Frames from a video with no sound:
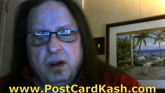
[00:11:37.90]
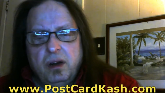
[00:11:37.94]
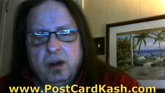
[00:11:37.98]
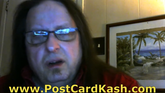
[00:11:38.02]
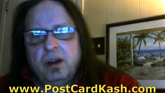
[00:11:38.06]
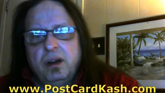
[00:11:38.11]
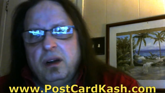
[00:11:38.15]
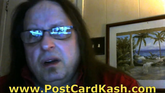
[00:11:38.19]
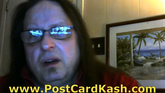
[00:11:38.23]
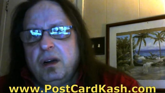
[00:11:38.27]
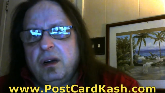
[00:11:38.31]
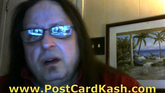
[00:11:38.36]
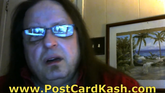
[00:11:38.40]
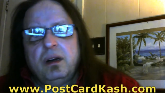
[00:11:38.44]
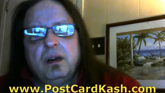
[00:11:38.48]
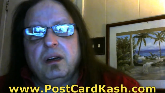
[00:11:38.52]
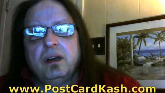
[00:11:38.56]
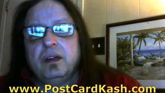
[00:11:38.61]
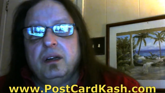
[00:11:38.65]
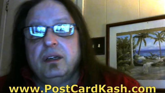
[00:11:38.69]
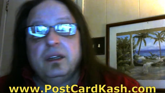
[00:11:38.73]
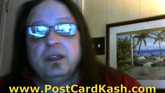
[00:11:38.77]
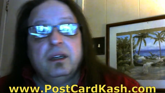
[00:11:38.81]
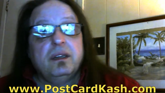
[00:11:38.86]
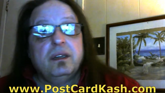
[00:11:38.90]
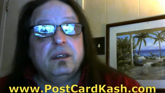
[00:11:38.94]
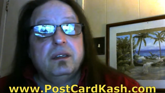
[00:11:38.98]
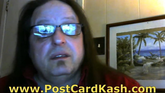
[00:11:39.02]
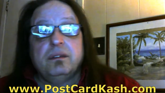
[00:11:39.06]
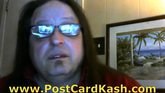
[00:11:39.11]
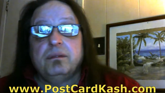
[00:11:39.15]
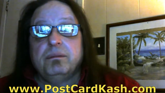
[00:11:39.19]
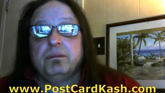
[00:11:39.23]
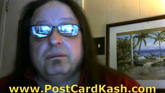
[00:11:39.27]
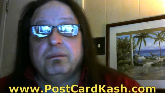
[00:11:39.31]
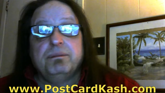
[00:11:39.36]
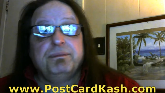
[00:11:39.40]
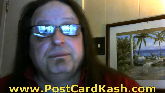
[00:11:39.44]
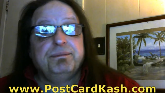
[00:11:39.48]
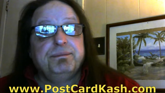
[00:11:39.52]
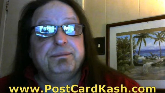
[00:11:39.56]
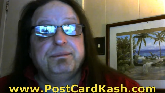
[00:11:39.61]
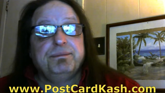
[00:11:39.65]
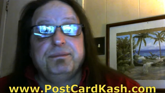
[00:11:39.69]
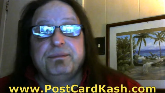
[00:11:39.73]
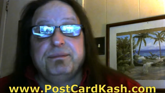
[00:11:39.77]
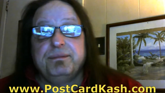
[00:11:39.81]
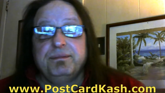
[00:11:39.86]

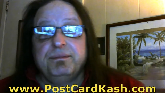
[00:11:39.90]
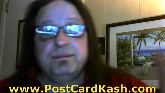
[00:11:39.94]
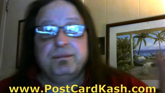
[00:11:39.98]
(silence)